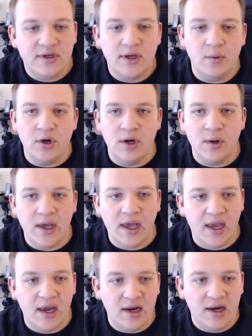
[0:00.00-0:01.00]
It will go
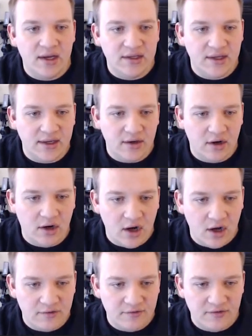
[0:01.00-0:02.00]
ahead and kick
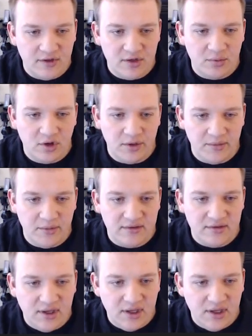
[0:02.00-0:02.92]
off the deployment